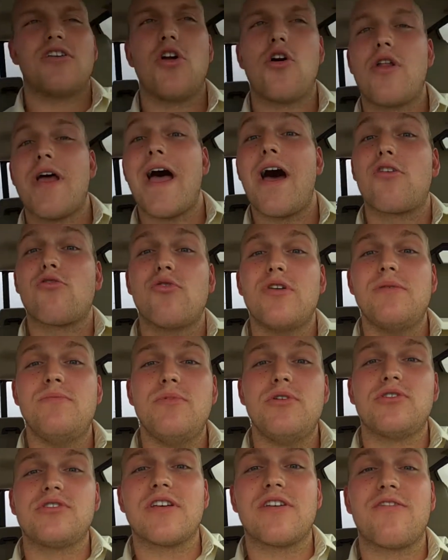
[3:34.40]
go to
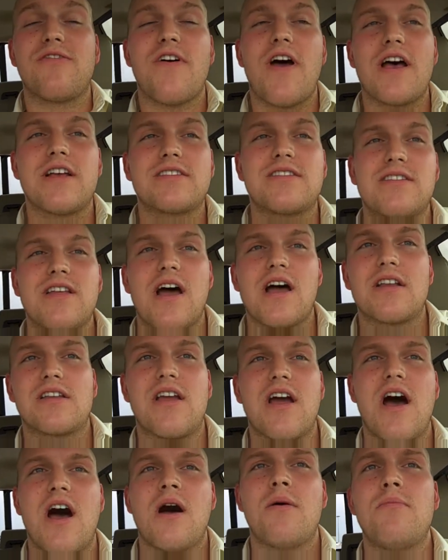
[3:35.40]

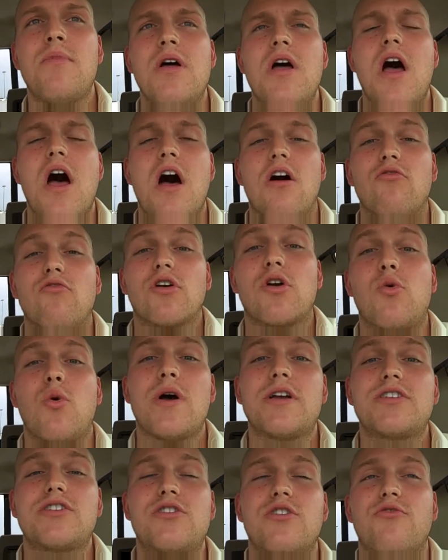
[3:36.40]
HowToReadMusicFast.com.
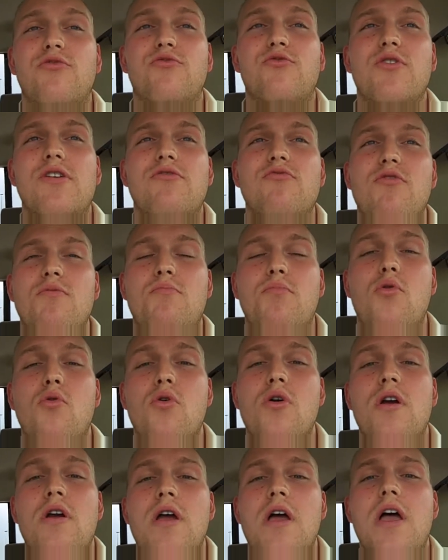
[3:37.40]
Request your free
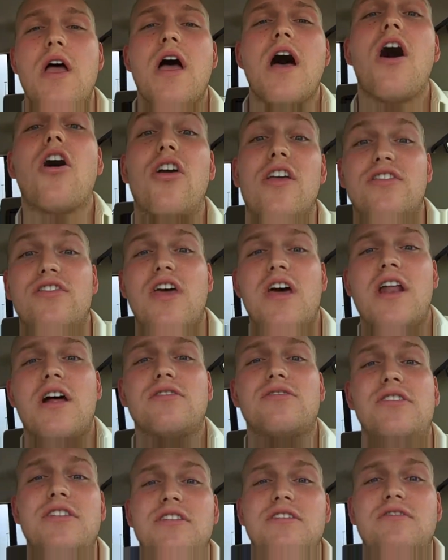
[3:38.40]
report. I'll get
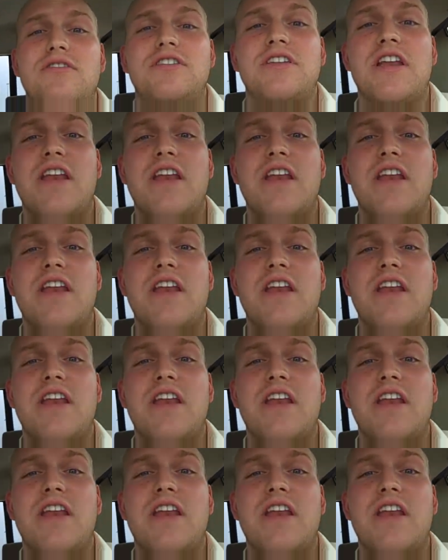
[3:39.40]
that out to you